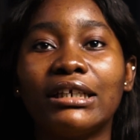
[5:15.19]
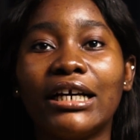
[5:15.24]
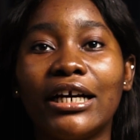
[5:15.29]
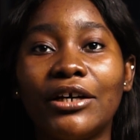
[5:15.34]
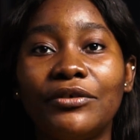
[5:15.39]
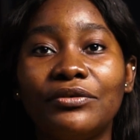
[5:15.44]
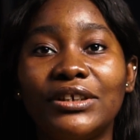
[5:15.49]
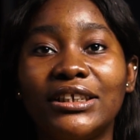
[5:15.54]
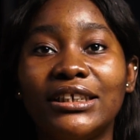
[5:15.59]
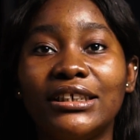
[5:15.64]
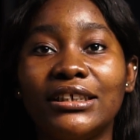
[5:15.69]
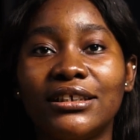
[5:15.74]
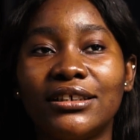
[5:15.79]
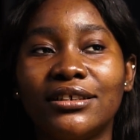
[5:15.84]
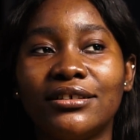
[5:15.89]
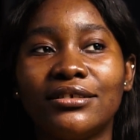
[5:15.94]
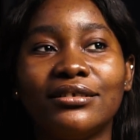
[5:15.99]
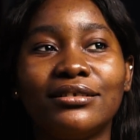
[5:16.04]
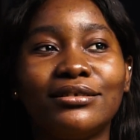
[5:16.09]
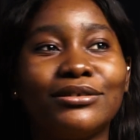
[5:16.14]

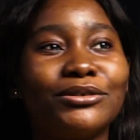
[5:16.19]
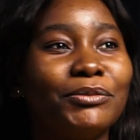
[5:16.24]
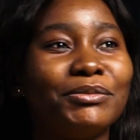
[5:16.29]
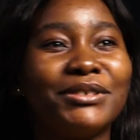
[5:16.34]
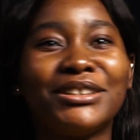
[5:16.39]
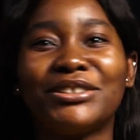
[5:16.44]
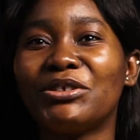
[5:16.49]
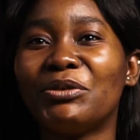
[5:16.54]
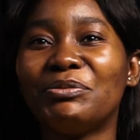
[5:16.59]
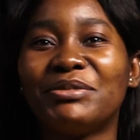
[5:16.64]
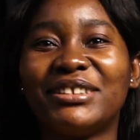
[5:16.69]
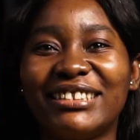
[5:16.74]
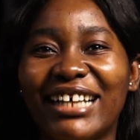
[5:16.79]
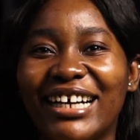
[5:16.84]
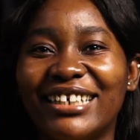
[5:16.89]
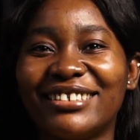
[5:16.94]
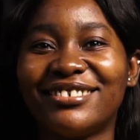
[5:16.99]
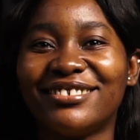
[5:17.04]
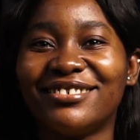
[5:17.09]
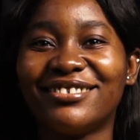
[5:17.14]
ordinary
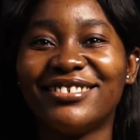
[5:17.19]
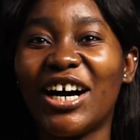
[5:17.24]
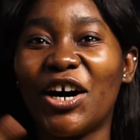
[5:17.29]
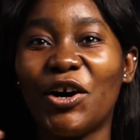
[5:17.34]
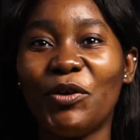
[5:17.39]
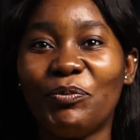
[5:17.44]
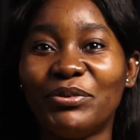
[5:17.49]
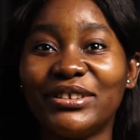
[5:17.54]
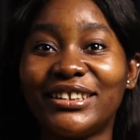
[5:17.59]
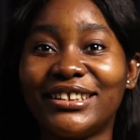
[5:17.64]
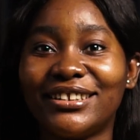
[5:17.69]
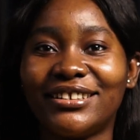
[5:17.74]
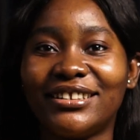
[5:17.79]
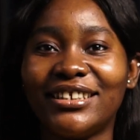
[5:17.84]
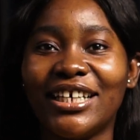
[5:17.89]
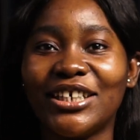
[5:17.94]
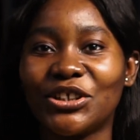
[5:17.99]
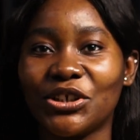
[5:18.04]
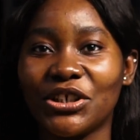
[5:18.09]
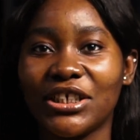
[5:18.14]
something acid, I'll
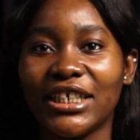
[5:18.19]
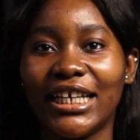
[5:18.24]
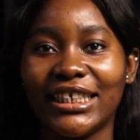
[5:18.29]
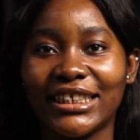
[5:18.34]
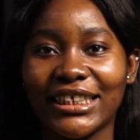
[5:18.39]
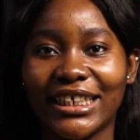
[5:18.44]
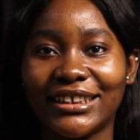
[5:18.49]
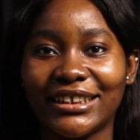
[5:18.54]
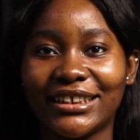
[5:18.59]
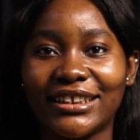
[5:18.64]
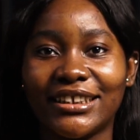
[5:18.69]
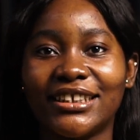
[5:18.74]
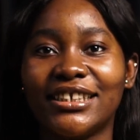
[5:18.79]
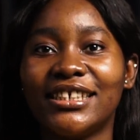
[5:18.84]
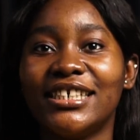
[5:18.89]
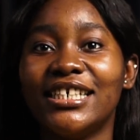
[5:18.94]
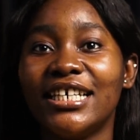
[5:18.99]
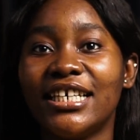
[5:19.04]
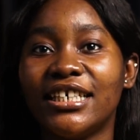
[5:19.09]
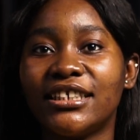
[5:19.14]
put it there so you guys can
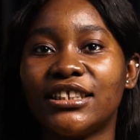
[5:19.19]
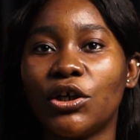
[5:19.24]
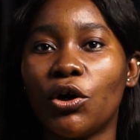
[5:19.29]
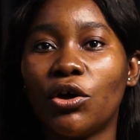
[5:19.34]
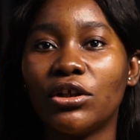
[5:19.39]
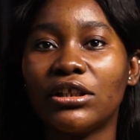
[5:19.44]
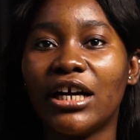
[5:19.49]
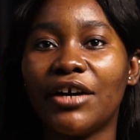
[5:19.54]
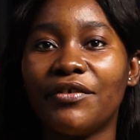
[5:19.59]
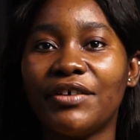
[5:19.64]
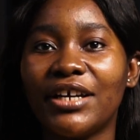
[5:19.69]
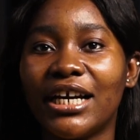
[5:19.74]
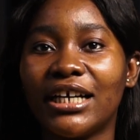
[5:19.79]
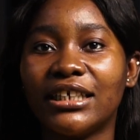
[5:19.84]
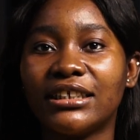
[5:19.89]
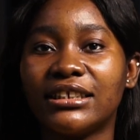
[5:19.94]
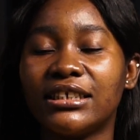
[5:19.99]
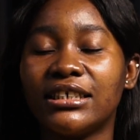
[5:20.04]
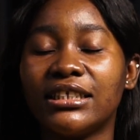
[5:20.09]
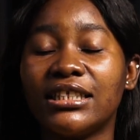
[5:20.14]
see. It's the
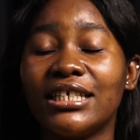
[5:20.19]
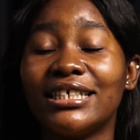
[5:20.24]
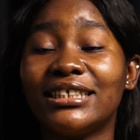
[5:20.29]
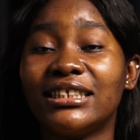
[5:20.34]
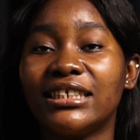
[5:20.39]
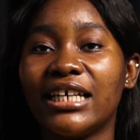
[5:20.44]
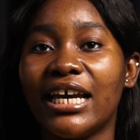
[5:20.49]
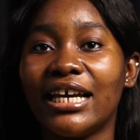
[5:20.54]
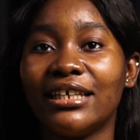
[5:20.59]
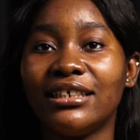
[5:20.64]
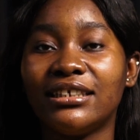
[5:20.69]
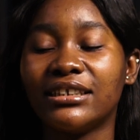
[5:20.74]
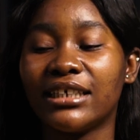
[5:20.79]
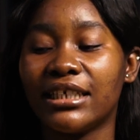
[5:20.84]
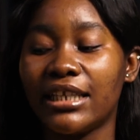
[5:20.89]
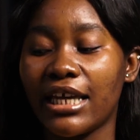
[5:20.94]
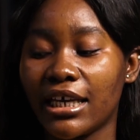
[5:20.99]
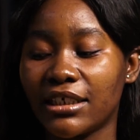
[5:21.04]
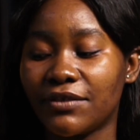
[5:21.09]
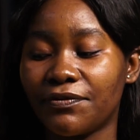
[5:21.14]
ordinary acid. It's
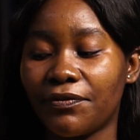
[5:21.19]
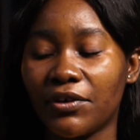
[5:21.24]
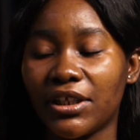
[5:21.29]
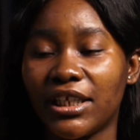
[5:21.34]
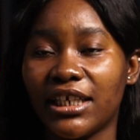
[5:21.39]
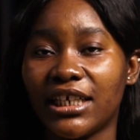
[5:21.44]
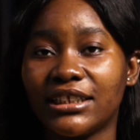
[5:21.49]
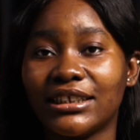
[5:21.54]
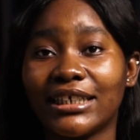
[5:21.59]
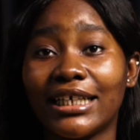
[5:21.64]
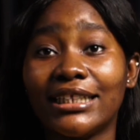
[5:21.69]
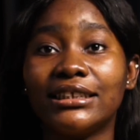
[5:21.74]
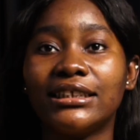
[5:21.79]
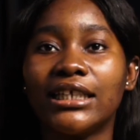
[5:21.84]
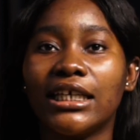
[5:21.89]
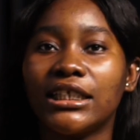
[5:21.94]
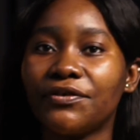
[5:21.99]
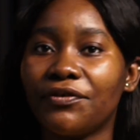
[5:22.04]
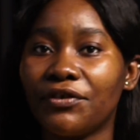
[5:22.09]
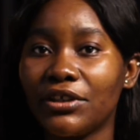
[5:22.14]
an exfoliant
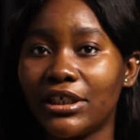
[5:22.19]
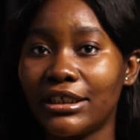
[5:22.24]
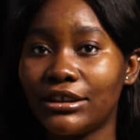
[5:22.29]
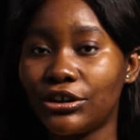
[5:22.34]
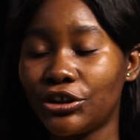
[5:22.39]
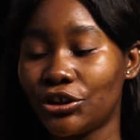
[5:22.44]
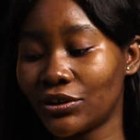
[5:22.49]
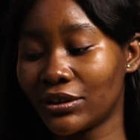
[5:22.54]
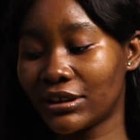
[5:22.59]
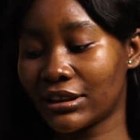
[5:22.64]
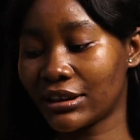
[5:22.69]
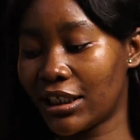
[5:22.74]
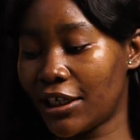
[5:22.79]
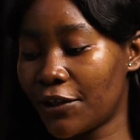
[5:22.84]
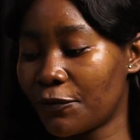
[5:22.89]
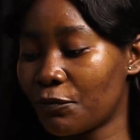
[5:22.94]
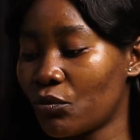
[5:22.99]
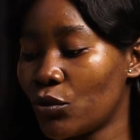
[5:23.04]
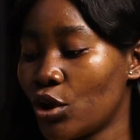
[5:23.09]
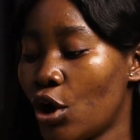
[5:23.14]
and it exfoliates your
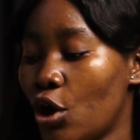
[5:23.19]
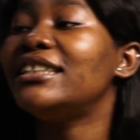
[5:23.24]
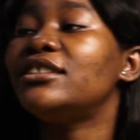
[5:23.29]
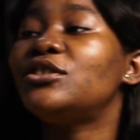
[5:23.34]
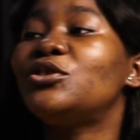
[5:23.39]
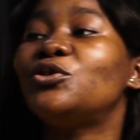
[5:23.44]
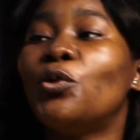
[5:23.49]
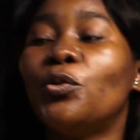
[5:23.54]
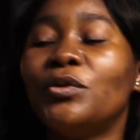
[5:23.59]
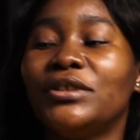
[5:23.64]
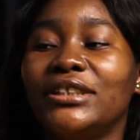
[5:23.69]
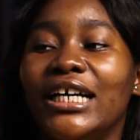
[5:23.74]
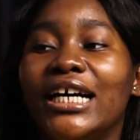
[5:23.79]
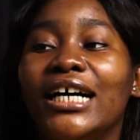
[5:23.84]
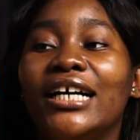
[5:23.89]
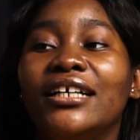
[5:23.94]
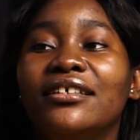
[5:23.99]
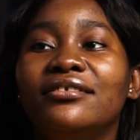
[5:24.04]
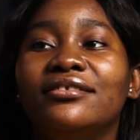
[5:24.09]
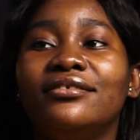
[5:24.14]
skin. My
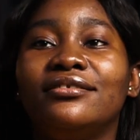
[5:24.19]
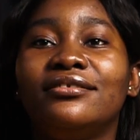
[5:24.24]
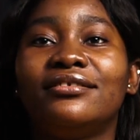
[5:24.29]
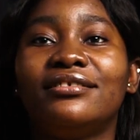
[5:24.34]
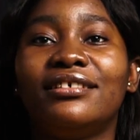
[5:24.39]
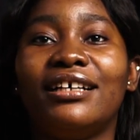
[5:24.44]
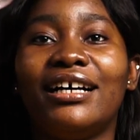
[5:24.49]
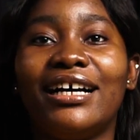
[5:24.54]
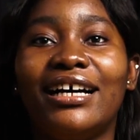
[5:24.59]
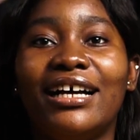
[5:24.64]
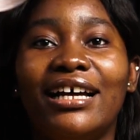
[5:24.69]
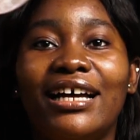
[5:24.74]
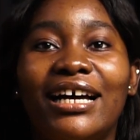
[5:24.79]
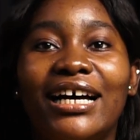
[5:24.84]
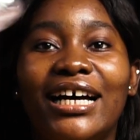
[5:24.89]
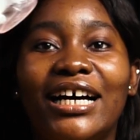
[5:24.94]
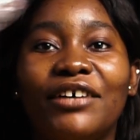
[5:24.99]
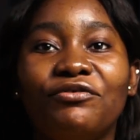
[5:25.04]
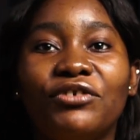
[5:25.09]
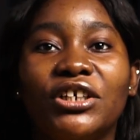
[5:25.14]
toner,
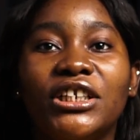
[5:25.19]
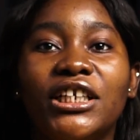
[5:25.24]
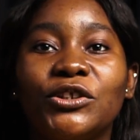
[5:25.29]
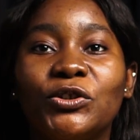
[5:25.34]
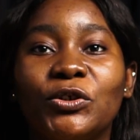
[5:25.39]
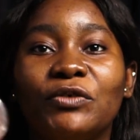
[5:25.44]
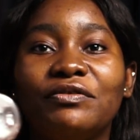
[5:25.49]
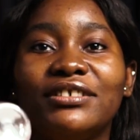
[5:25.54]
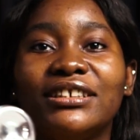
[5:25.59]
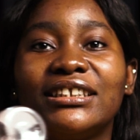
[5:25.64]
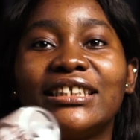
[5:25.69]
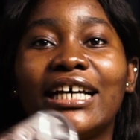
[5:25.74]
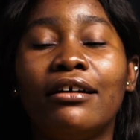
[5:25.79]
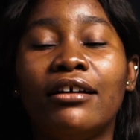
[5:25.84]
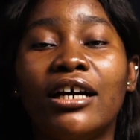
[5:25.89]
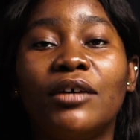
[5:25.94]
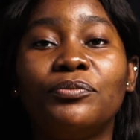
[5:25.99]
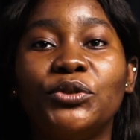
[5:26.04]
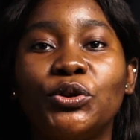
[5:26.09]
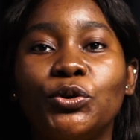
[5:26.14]
I've run out of this
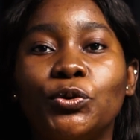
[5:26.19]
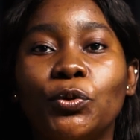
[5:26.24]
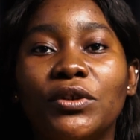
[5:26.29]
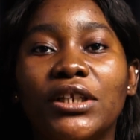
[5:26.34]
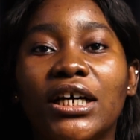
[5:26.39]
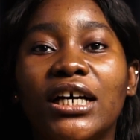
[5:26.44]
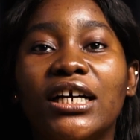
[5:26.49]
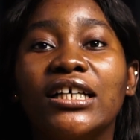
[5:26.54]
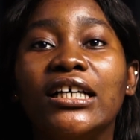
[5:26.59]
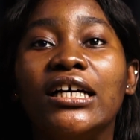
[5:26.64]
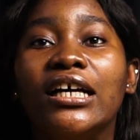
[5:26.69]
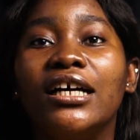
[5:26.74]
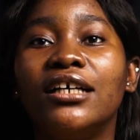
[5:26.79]
arami toner.